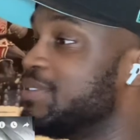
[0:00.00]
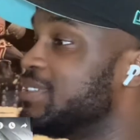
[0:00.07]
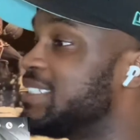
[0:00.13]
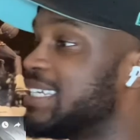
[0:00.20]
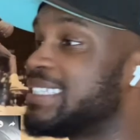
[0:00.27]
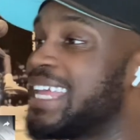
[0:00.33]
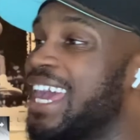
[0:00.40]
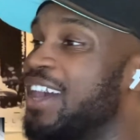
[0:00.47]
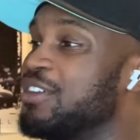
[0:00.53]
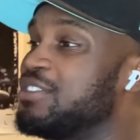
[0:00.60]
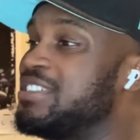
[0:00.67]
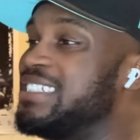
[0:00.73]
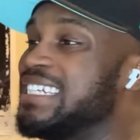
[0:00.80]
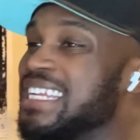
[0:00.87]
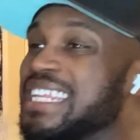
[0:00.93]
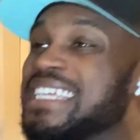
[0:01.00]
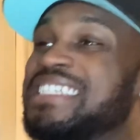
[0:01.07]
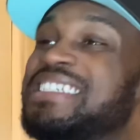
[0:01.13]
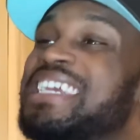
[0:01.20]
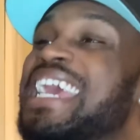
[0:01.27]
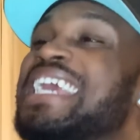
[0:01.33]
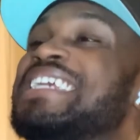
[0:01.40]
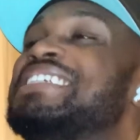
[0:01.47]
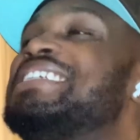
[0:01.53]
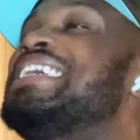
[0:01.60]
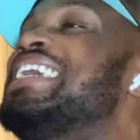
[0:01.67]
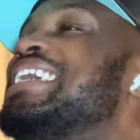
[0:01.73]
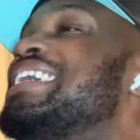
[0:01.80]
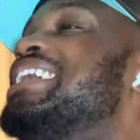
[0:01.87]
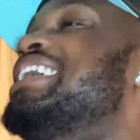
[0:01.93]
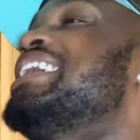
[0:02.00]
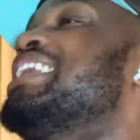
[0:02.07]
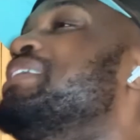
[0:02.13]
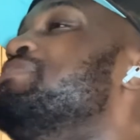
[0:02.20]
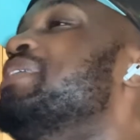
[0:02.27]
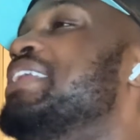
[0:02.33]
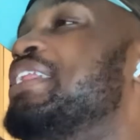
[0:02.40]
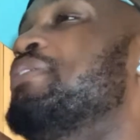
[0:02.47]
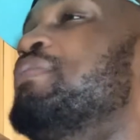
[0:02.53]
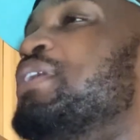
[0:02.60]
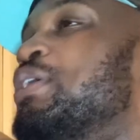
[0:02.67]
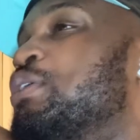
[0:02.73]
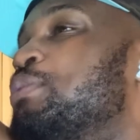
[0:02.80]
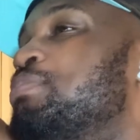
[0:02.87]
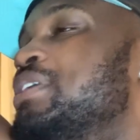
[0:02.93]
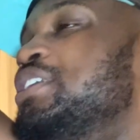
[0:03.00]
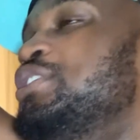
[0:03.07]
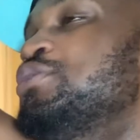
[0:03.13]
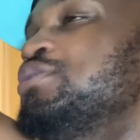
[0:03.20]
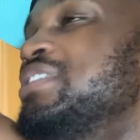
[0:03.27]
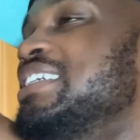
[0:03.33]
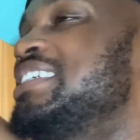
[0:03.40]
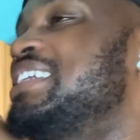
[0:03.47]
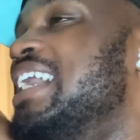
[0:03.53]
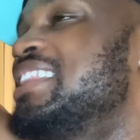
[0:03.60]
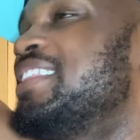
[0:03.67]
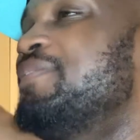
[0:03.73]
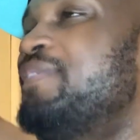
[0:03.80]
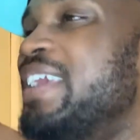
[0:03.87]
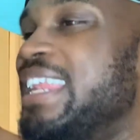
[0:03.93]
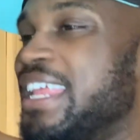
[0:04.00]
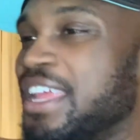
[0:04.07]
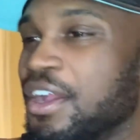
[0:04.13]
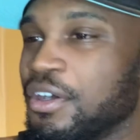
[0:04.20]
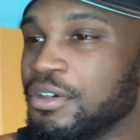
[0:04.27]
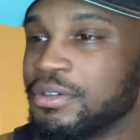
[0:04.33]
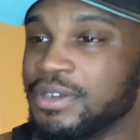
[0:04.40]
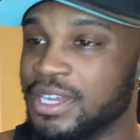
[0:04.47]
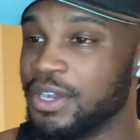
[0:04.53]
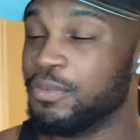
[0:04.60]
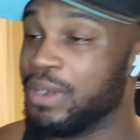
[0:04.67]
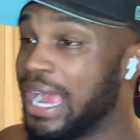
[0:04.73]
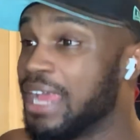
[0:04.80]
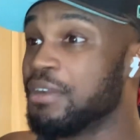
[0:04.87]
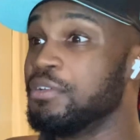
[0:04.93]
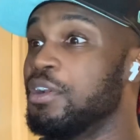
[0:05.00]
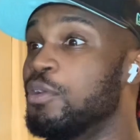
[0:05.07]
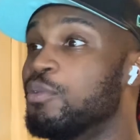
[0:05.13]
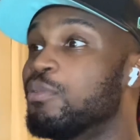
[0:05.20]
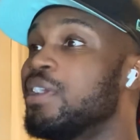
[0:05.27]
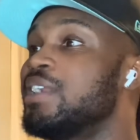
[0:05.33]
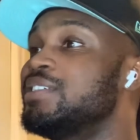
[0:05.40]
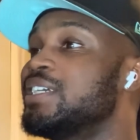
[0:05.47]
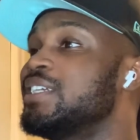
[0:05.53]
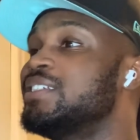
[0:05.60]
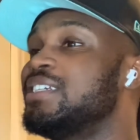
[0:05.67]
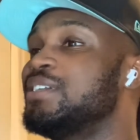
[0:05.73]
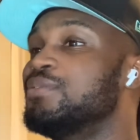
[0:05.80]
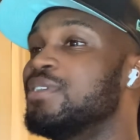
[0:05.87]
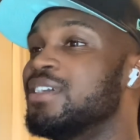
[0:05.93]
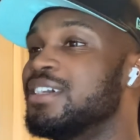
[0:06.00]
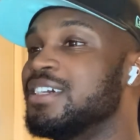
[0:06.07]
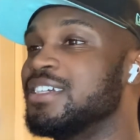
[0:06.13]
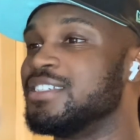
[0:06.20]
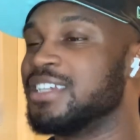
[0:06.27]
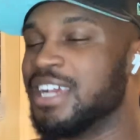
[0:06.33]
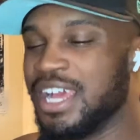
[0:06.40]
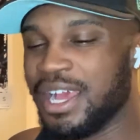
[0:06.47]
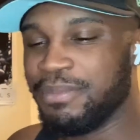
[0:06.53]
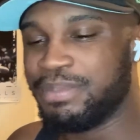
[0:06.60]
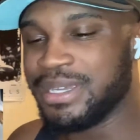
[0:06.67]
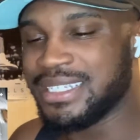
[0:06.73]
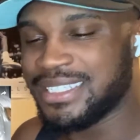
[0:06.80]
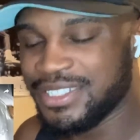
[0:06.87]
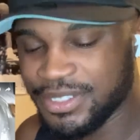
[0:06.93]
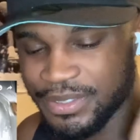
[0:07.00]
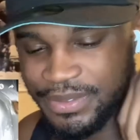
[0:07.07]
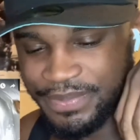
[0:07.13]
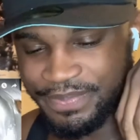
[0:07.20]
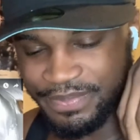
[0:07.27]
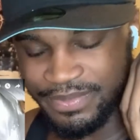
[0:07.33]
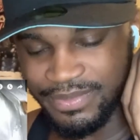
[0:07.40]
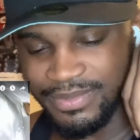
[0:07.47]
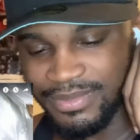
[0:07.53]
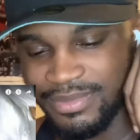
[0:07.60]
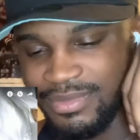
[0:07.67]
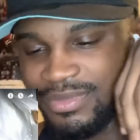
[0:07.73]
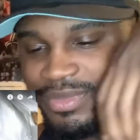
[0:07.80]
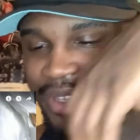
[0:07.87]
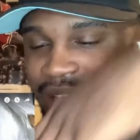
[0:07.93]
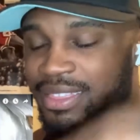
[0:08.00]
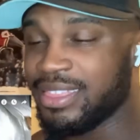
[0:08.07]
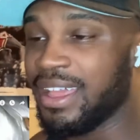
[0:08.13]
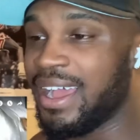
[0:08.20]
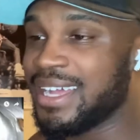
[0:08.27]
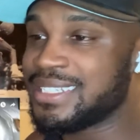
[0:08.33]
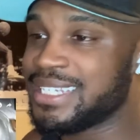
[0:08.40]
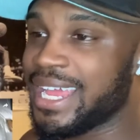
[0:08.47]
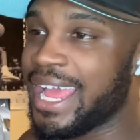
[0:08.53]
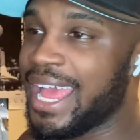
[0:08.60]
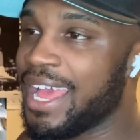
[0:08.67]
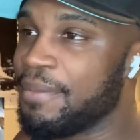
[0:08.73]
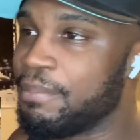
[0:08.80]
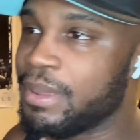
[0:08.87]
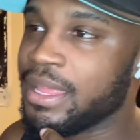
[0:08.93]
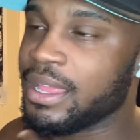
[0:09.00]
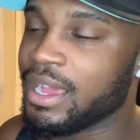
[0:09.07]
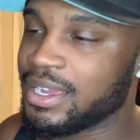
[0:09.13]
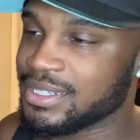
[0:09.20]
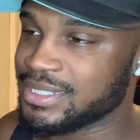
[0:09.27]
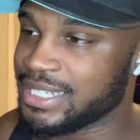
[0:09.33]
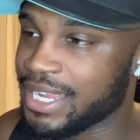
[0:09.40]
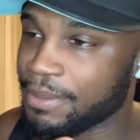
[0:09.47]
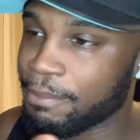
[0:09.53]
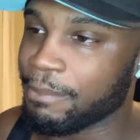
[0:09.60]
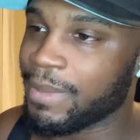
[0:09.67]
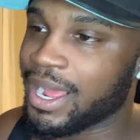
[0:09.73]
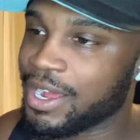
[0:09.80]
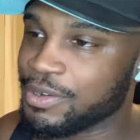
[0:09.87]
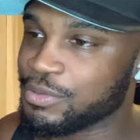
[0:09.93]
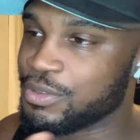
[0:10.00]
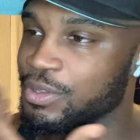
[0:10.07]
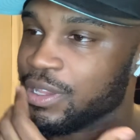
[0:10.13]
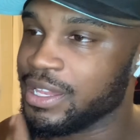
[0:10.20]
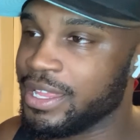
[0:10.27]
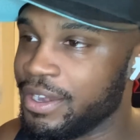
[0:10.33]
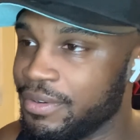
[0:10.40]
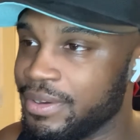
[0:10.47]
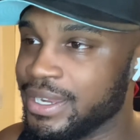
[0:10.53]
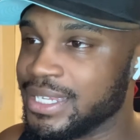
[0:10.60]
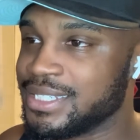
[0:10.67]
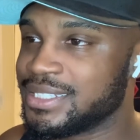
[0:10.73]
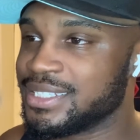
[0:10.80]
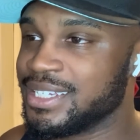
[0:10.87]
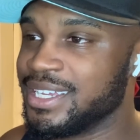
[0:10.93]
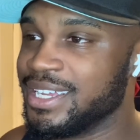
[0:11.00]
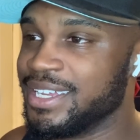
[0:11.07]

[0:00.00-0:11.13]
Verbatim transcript: was at the house chilling. Jay-Z could have been the one who produced and shot the video. I don't know where Jay-Z was, but to... the thought to have Beyonce mouth the lyrics